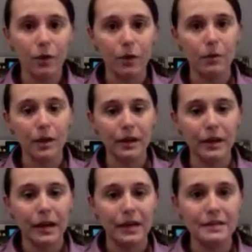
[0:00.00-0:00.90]
It really
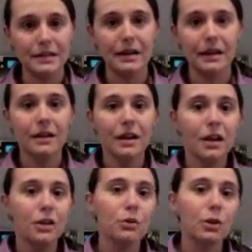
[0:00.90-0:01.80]
is. And
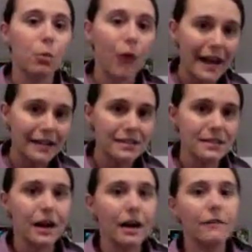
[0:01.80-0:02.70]
you could write
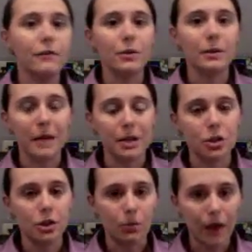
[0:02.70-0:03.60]
stuff. You could make sure
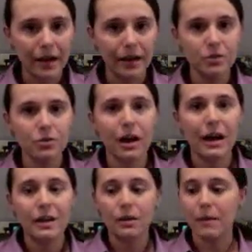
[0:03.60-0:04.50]
your writing's right.
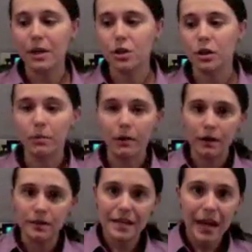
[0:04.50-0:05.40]
You can make sure your
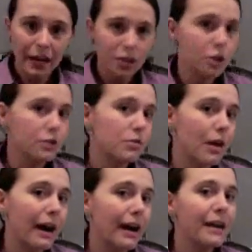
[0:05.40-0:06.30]
pronunciation's
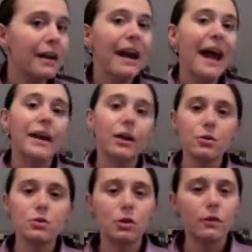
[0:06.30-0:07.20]
right. And it goes
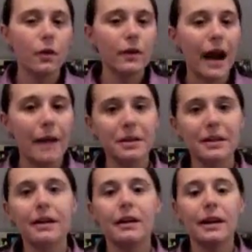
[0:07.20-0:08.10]
through
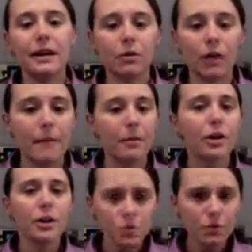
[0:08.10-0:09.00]
vocabulary and grammar.
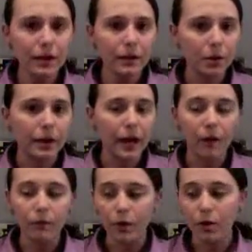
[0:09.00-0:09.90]
And it's really, really
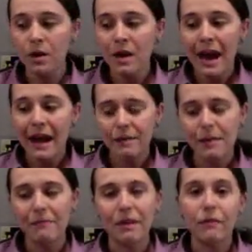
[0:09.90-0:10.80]
helpful. And I'm
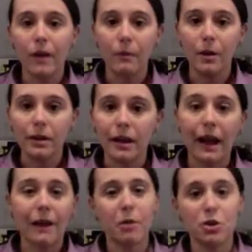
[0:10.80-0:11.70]
having fun with it.
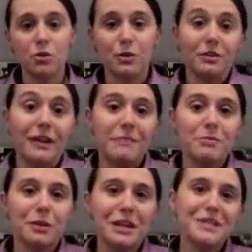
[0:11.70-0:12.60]
And I bought 2 other games
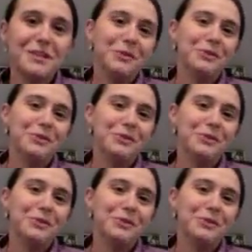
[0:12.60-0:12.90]
with it, too.